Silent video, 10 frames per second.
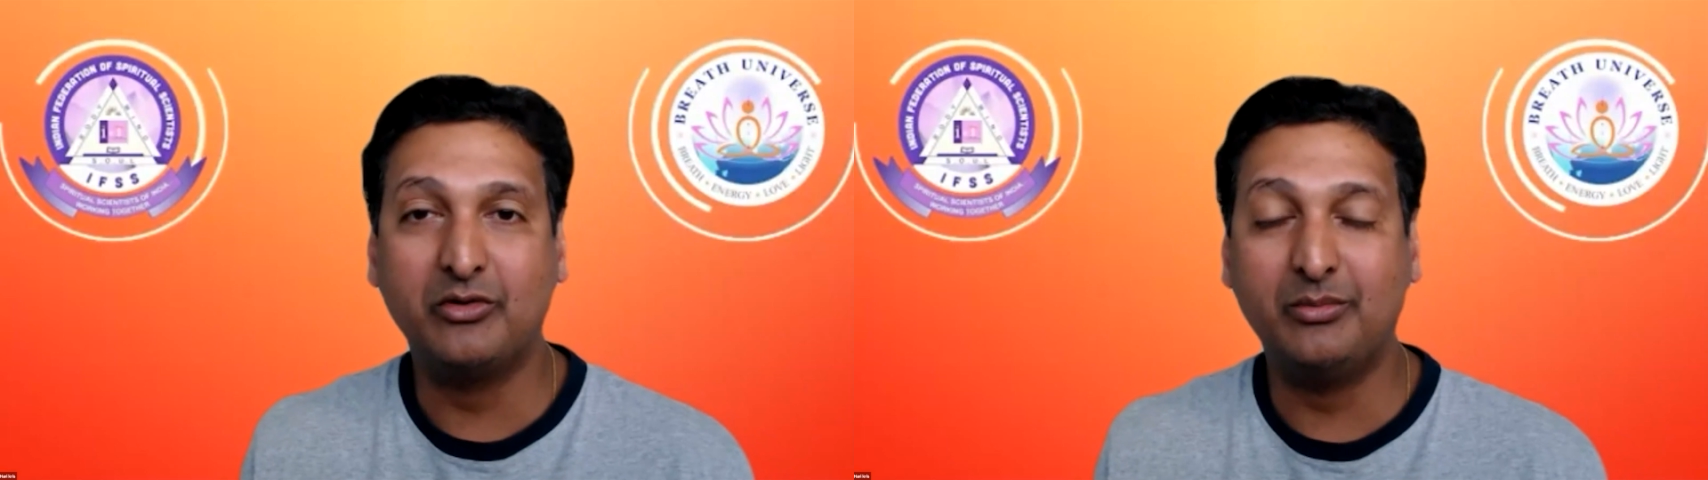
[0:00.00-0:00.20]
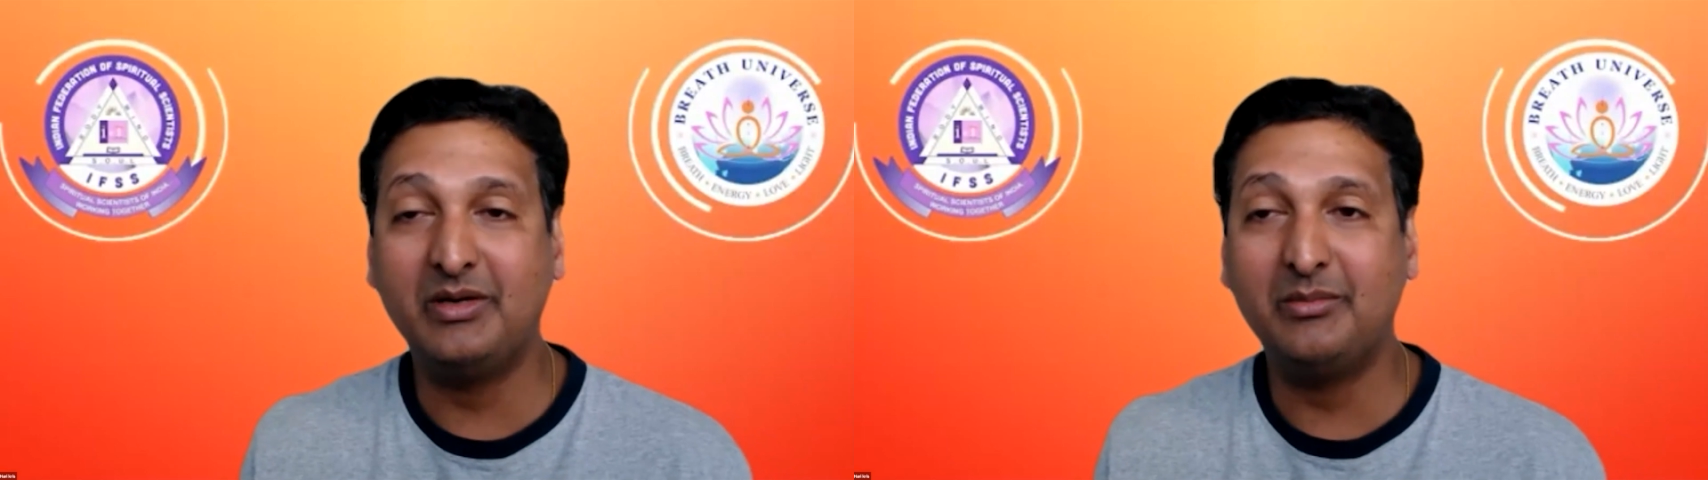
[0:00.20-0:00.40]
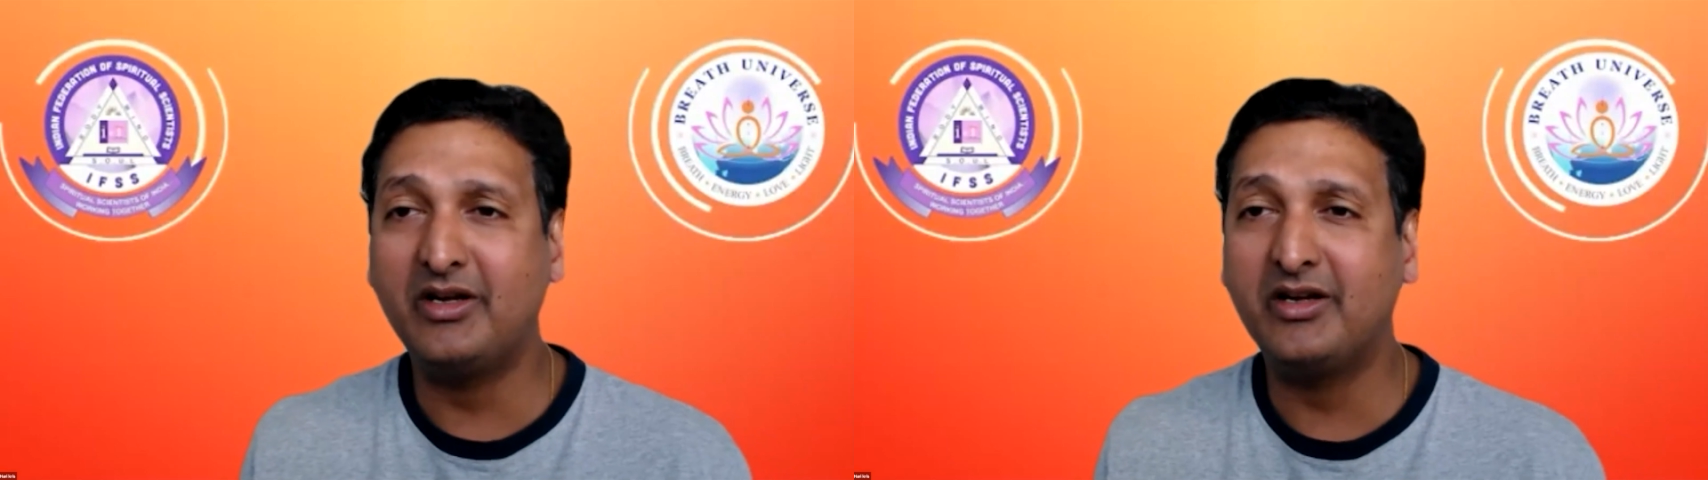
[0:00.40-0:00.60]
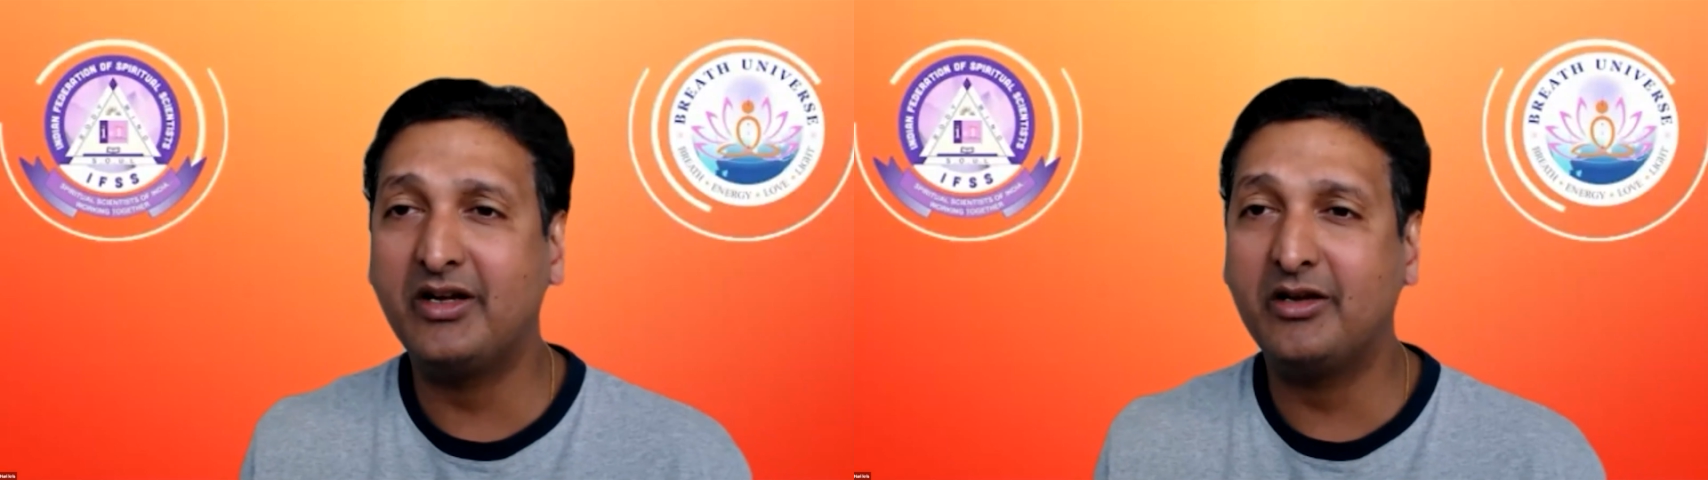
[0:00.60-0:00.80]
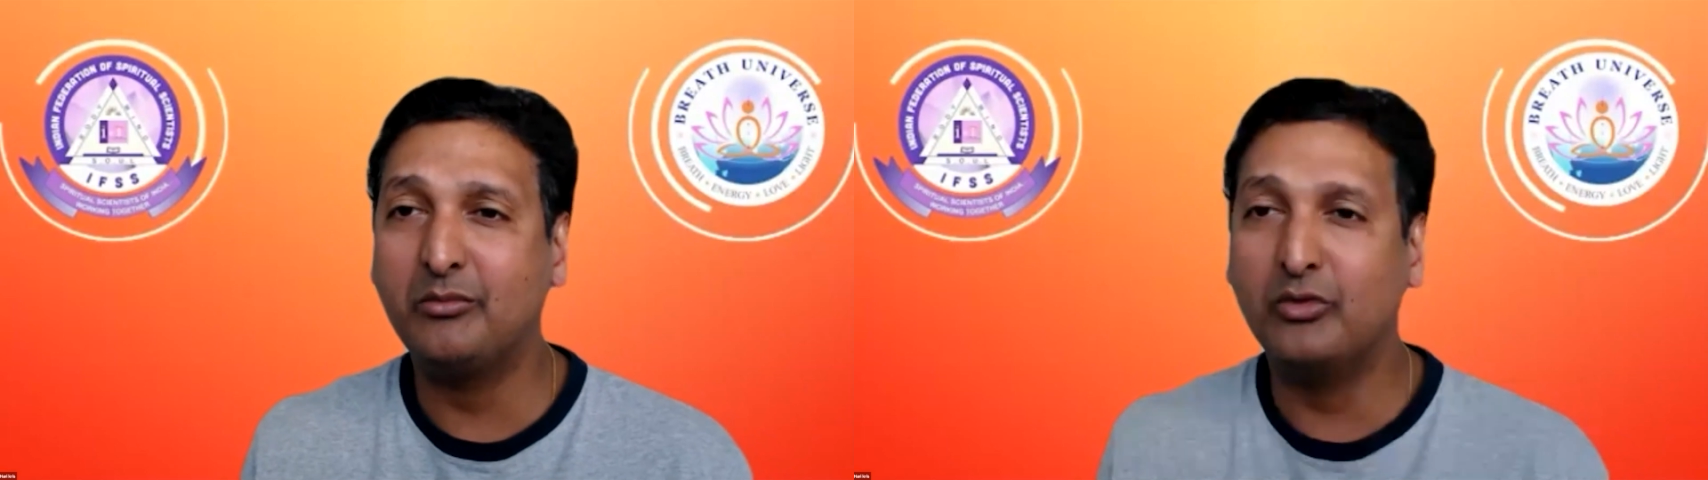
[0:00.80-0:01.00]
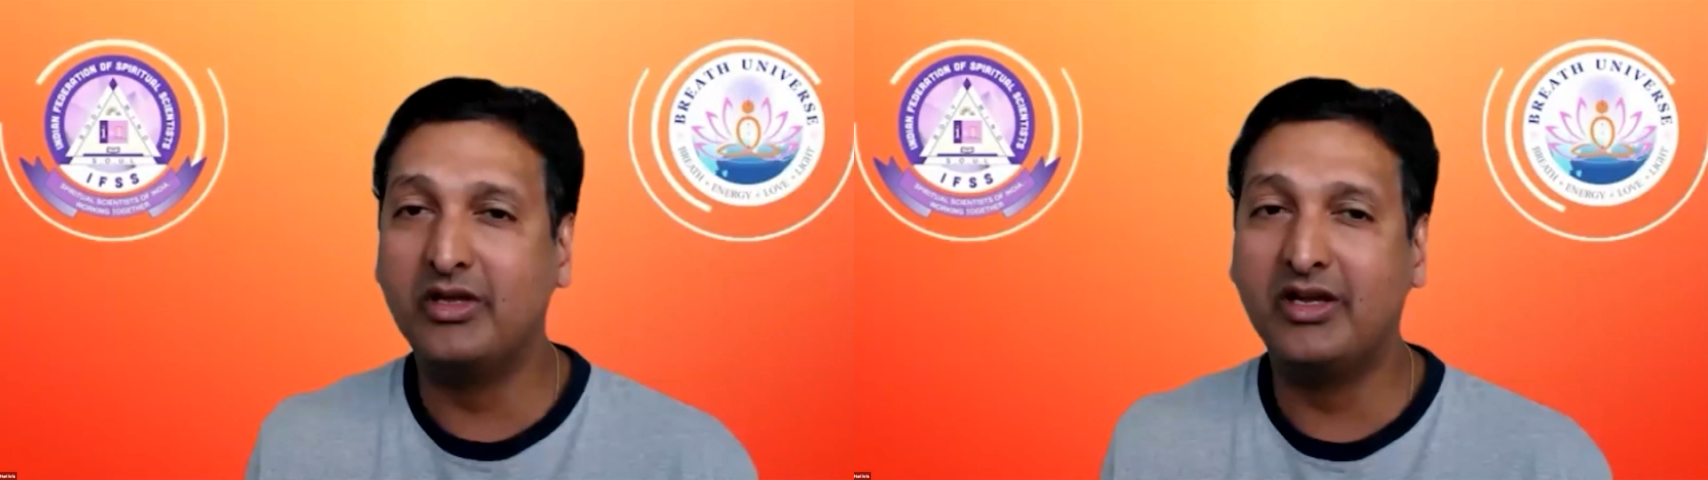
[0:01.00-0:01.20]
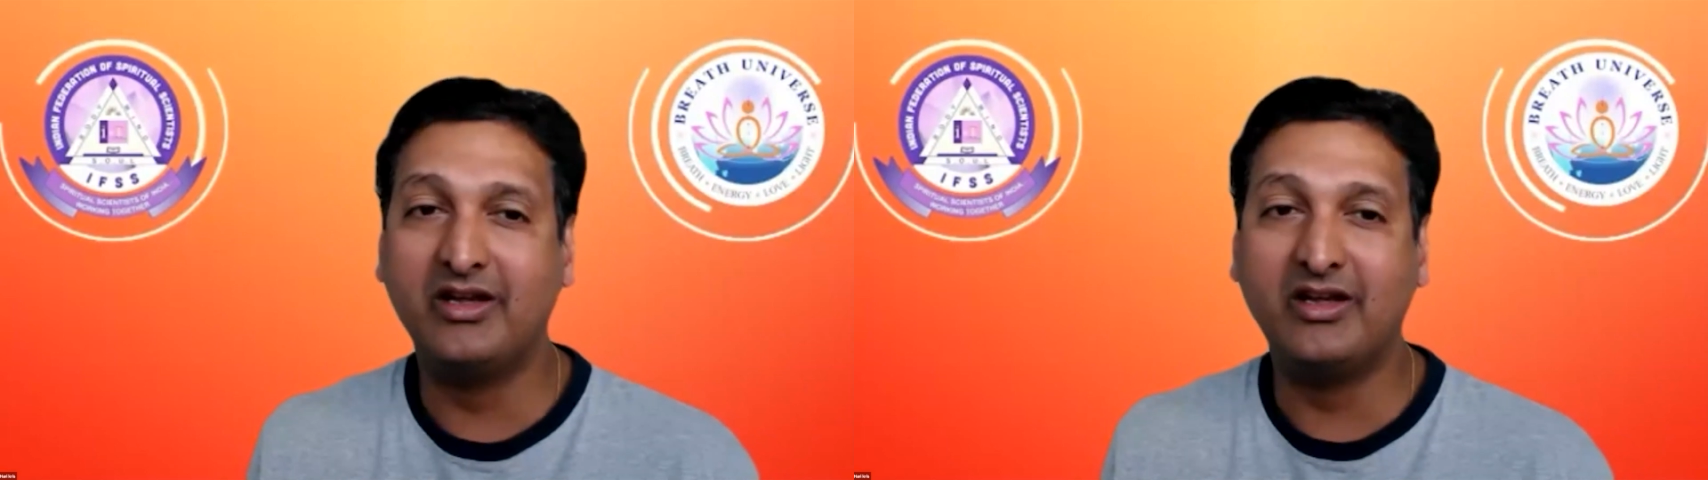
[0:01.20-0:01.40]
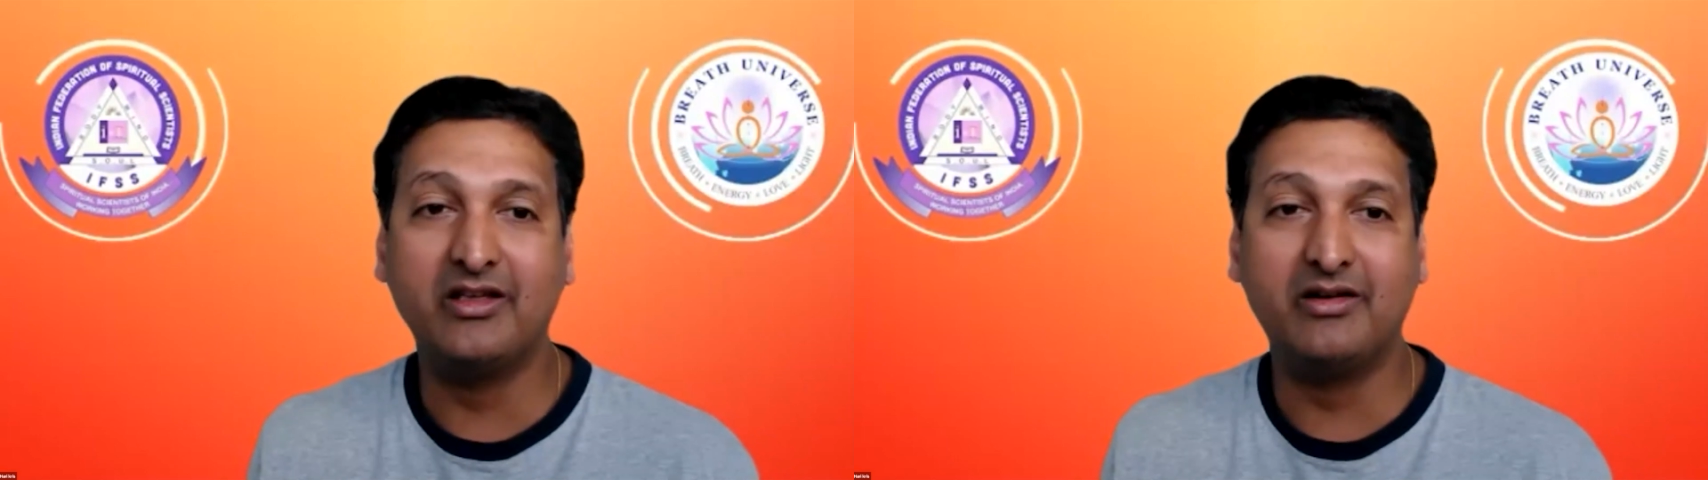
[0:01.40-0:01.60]
who have been meditating more
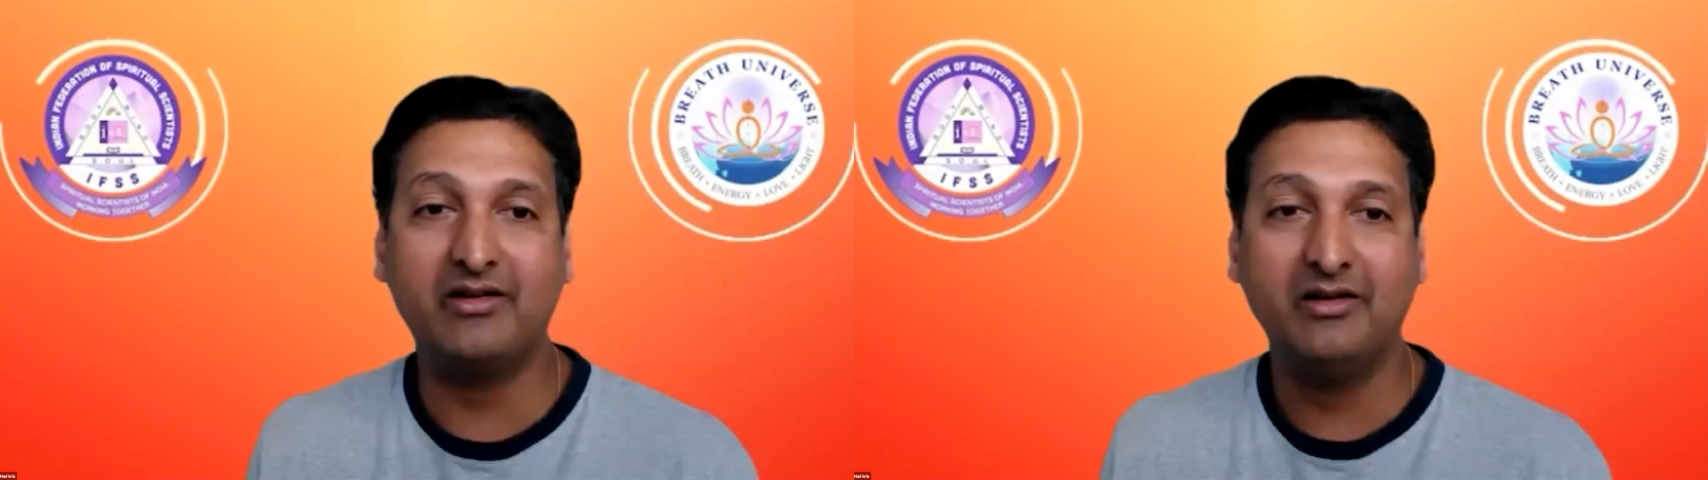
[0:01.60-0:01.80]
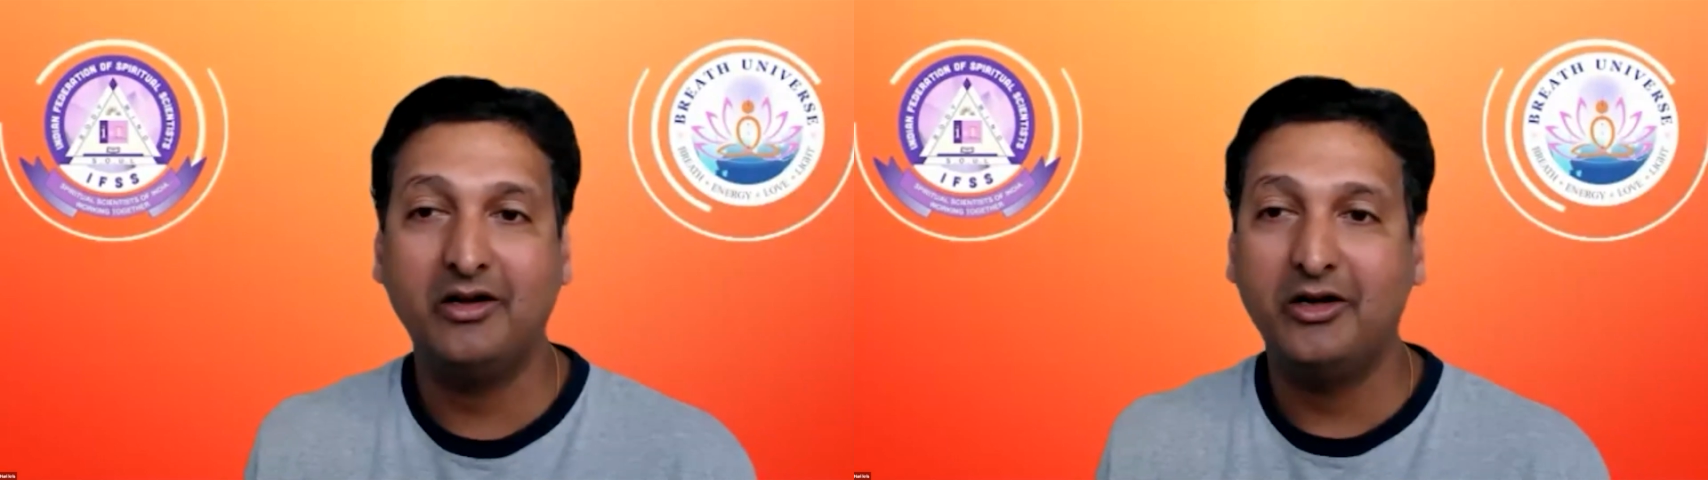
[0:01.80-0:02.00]
than a year